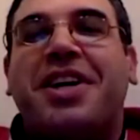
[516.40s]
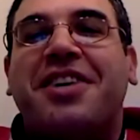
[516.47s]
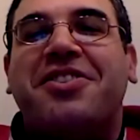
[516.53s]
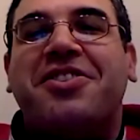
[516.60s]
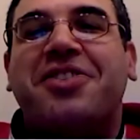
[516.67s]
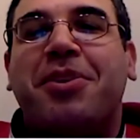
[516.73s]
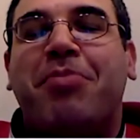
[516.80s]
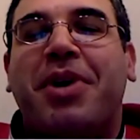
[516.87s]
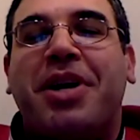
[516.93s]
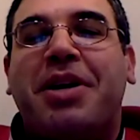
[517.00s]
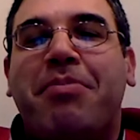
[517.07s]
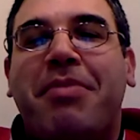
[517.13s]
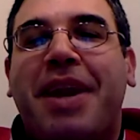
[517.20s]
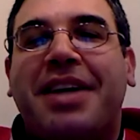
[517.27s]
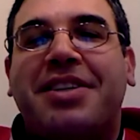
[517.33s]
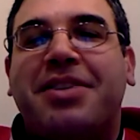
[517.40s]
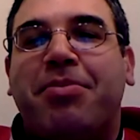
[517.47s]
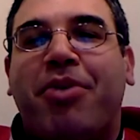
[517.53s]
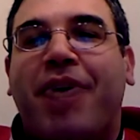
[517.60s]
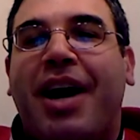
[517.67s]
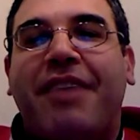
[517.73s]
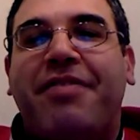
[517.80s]
because somebody makes
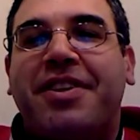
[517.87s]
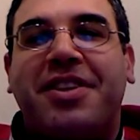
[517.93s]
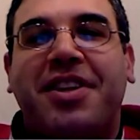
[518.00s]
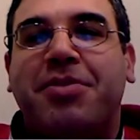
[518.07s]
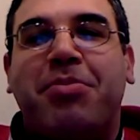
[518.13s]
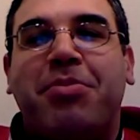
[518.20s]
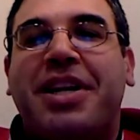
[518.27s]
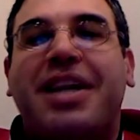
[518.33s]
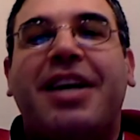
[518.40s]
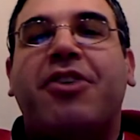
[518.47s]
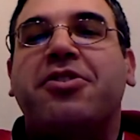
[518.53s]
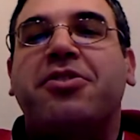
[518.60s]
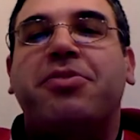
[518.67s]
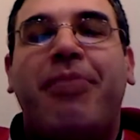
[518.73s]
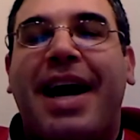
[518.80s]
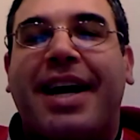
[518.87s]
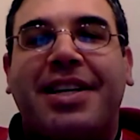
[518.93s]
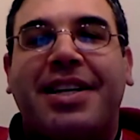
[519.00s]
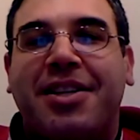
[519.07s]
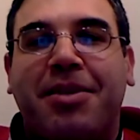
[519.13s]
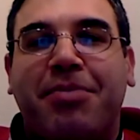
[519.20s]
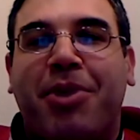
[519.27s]
a profit doesn't mean it goes
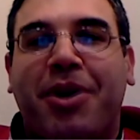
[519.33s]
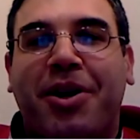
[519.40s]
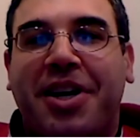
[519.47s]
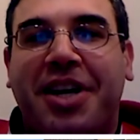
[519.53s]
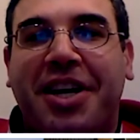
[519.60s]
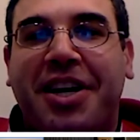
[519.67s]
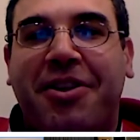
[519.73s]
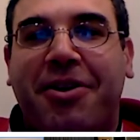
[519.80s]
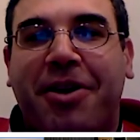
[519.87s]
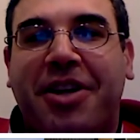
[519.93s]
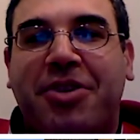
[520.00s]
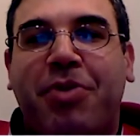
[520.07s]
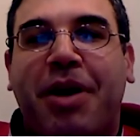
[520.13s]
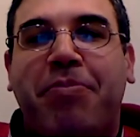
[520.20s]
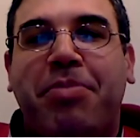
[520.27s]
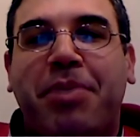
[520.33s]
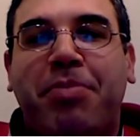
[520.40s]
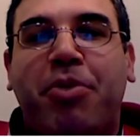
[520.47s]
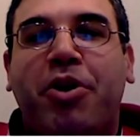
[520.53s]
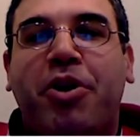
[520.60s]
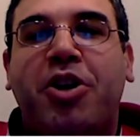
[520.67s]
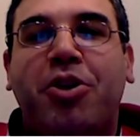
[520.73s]
back into the market either. That's why
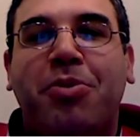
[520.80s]
people